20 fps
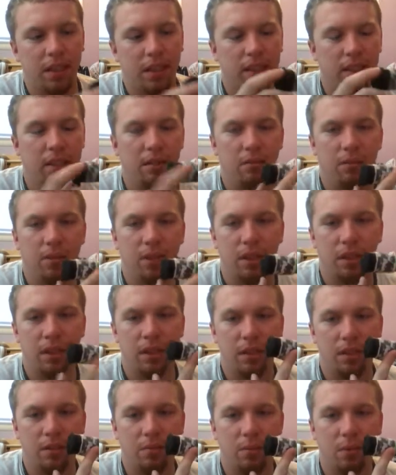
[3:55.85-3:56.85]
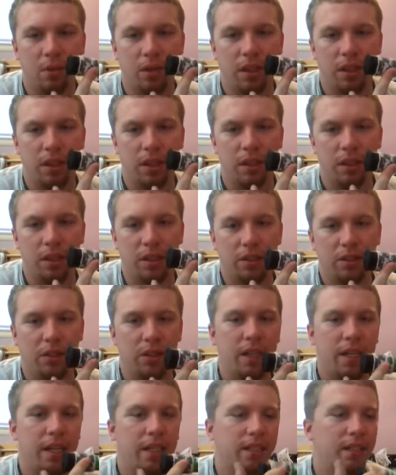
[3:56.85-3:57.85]
and then with some more East
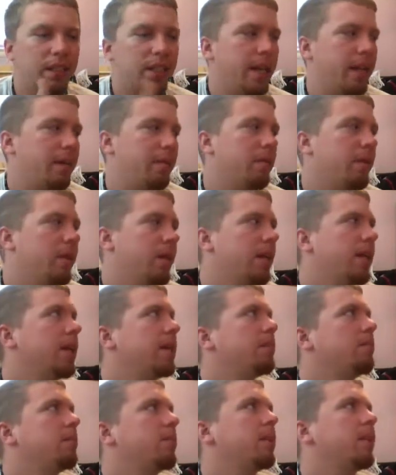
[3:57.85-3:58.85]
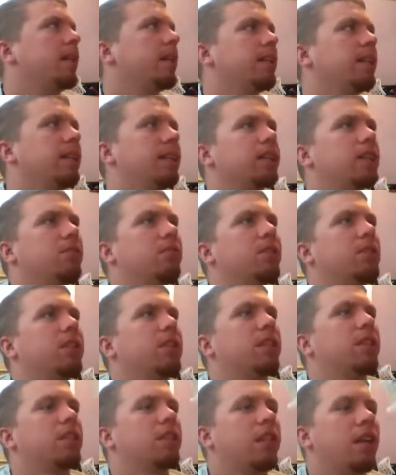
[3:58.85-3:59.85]
Coast dyes tape. But I think it's a
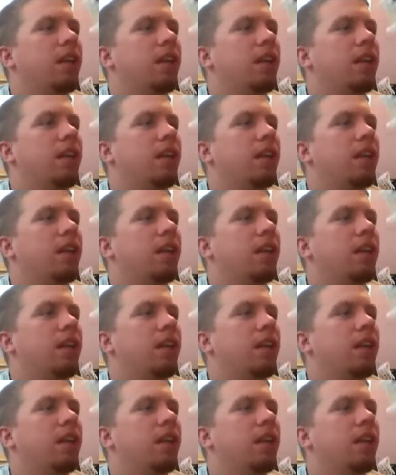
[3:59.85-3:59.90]
really good